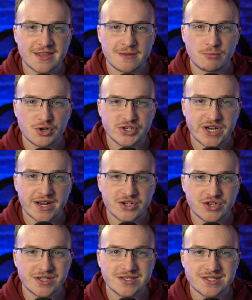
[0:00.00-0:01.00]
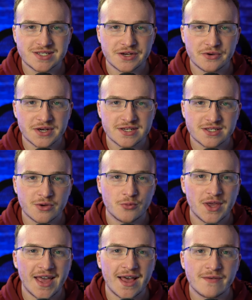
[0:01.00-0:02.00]
in the projection series.
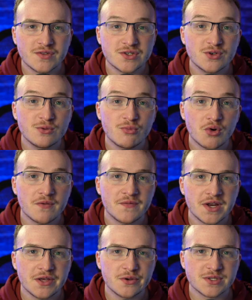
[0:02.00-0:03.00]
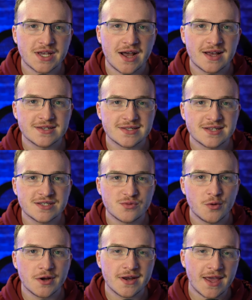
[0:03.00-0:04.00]
We have two more videos, guys. This
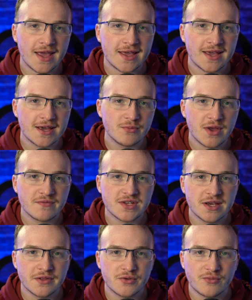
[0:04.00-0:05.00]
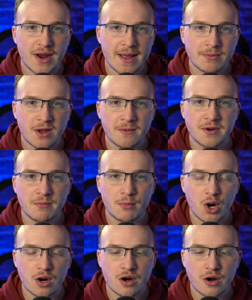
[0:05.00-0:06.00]
one, and we have Taylor Rapp coming
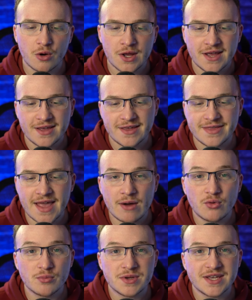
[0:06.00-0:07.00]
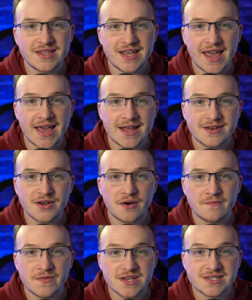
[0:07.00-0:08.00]
tomorrow. And that will be the end
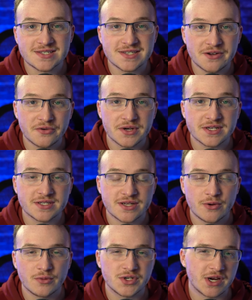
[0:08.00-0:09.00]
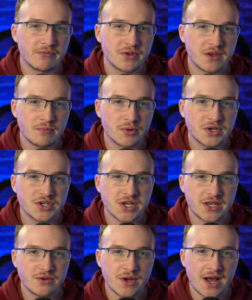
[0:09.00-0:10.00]
of this series, which I really
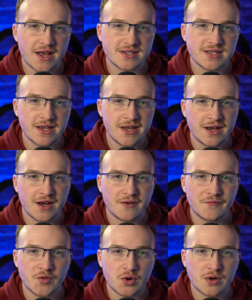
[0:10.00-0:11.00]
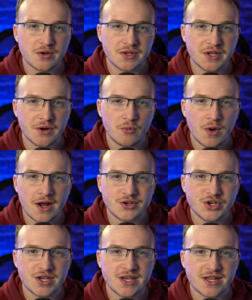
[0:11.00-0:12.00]
appreciate you guys for, you know,
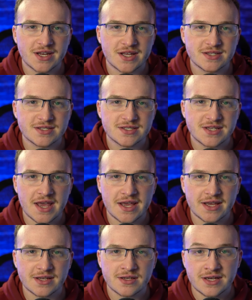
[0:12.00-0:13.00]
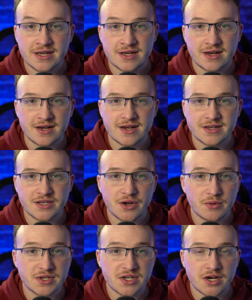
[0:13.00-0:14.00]
watching and staying, you
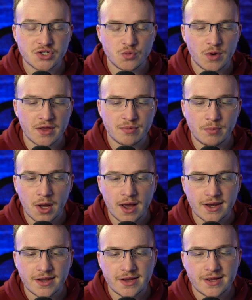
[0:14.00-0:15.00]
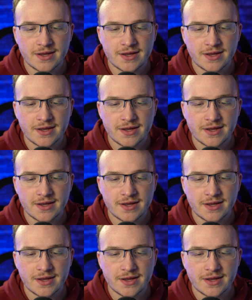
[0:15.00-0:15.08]
know, in touch with. But